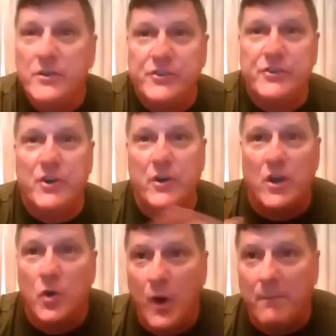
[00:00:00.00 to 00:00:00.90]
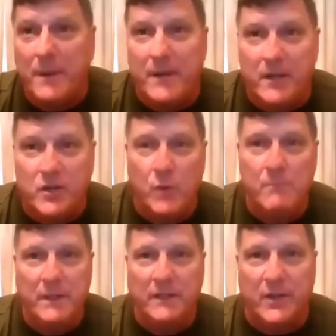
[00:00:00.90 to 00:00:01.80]
insert equipment into a
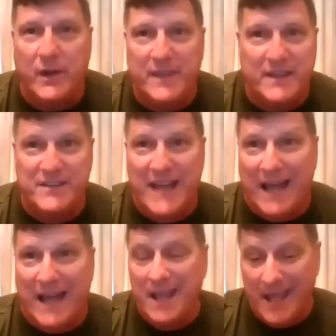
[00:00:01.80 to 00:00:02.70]
military that's not